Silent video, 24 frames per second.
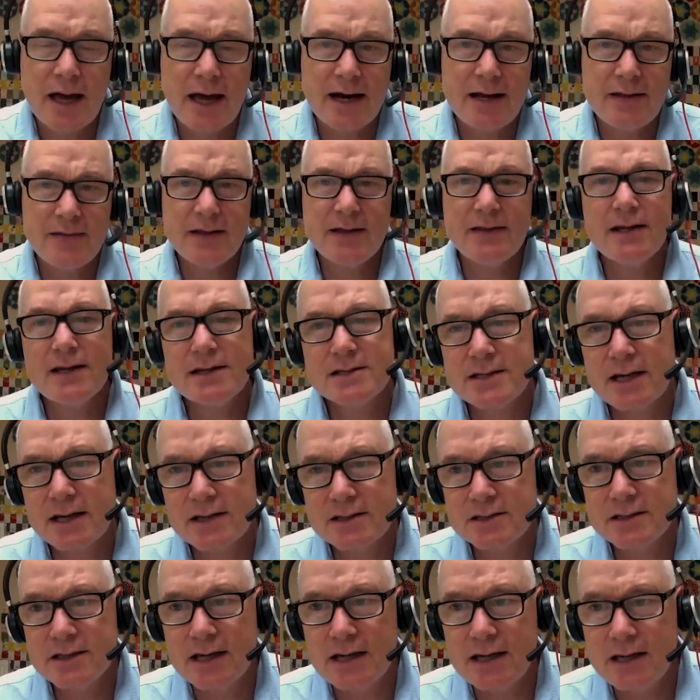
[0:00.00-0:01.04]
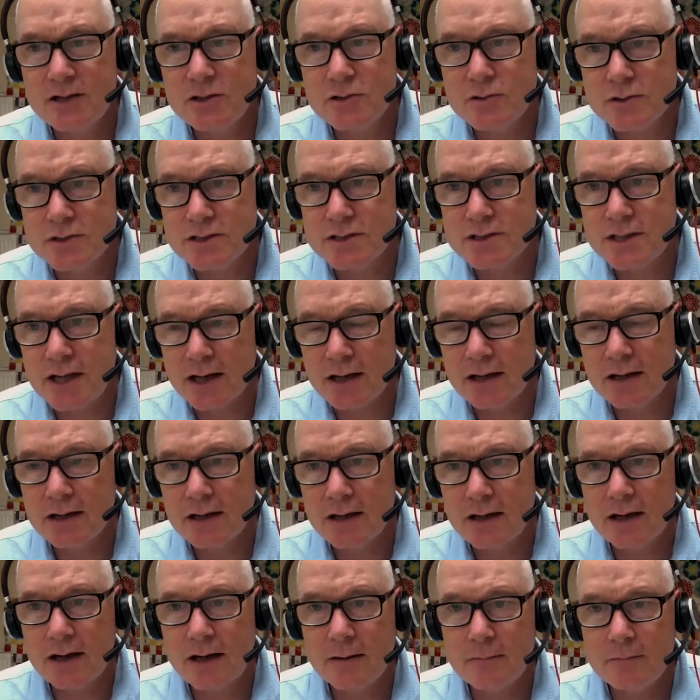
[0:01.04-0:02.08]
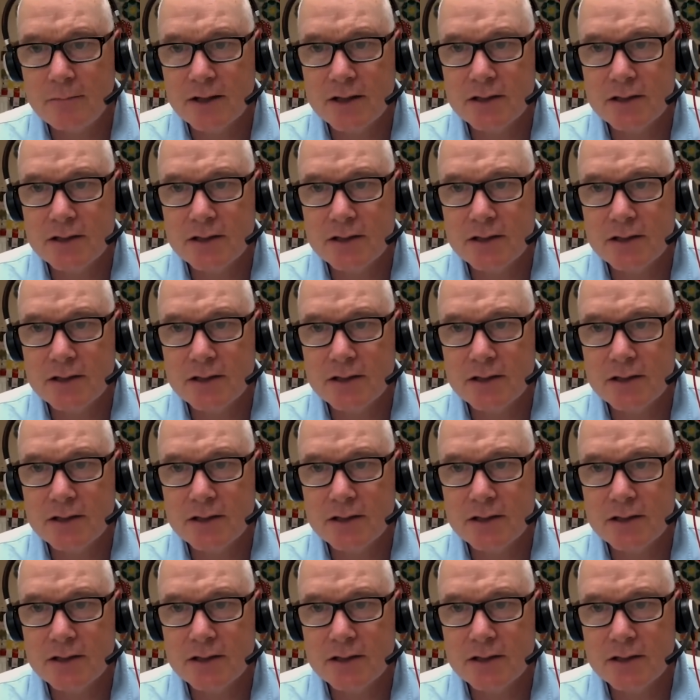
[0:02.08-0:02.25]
And I think that's actually interesting um,